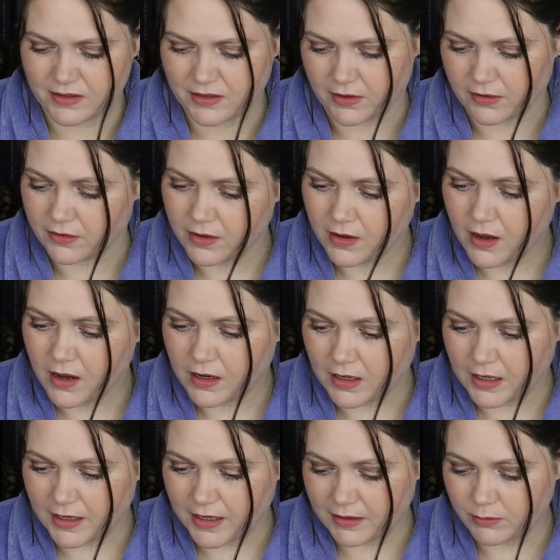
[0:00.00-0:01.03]
So
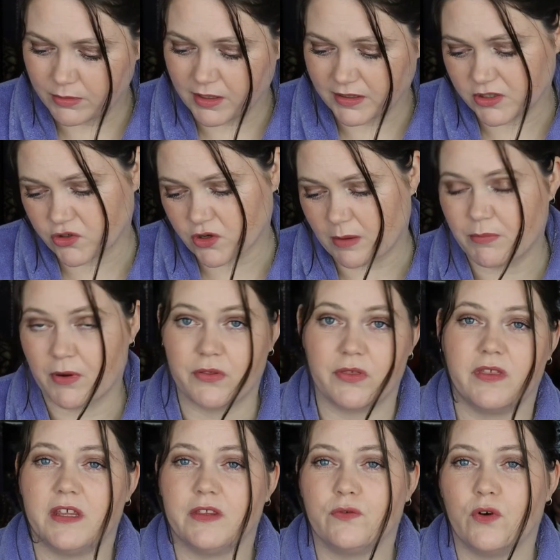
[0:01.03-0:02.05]
I would like to try both
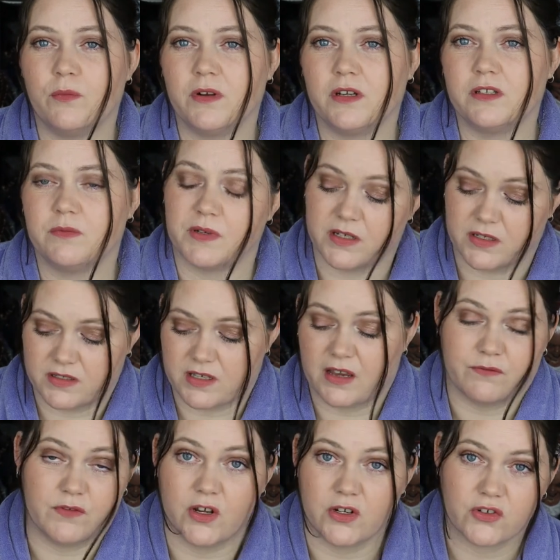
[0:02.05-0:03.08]
of these formulas because
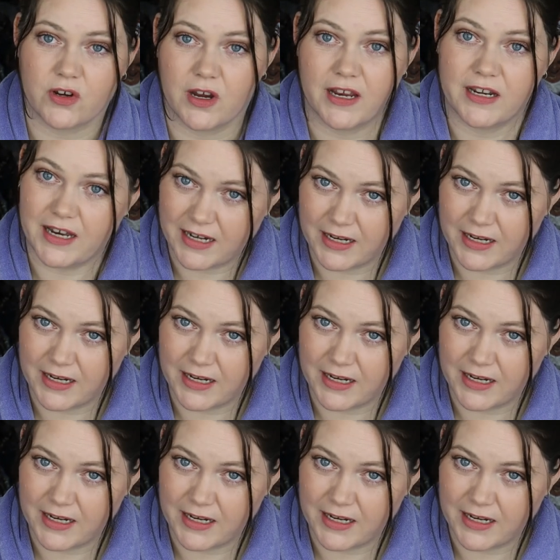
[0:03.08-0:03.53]
I've not tried